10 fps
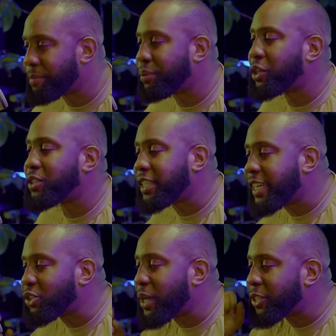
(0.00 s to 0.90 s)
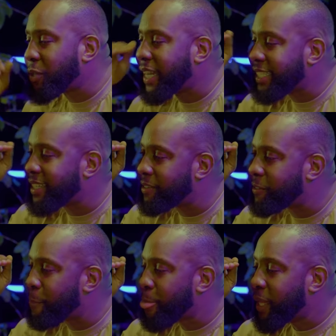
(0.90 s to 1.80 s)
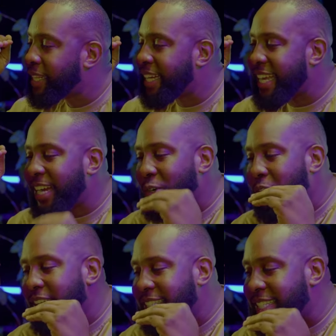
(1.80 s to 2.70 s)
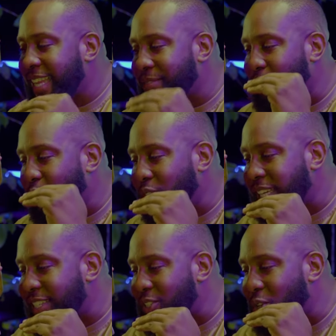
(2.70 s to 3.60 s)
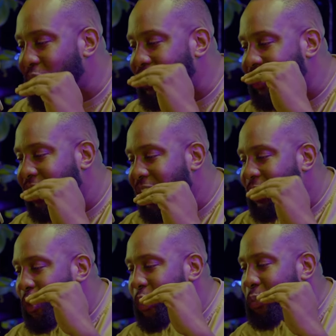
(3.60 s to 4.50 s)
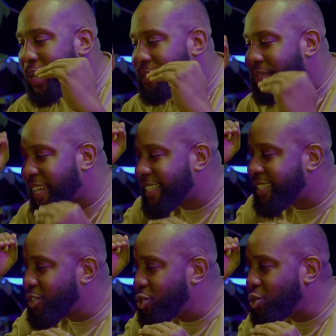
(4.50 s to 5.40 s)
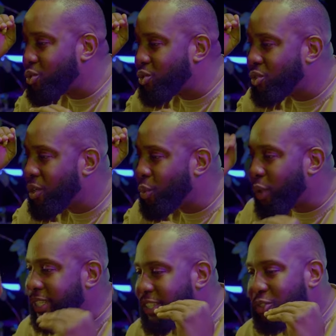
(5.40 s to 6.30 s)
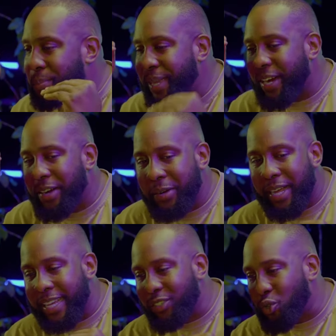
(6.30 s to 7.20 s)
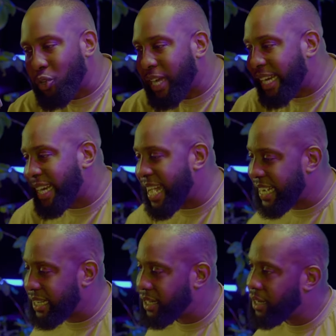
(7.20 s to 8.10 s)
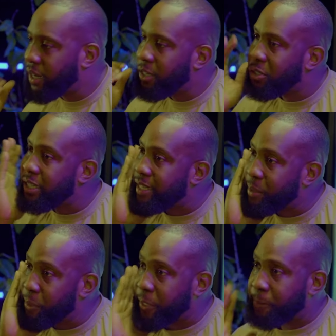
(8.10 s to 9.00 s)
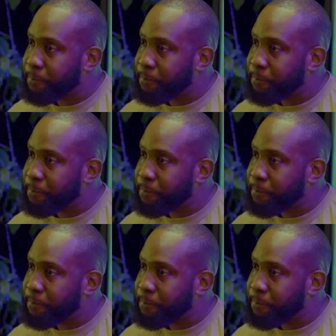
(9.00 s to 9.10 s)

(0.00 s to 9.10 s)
But they are so attractive that the annoyance level is not going to affect you wanting to be around her so you can knock. You understand me?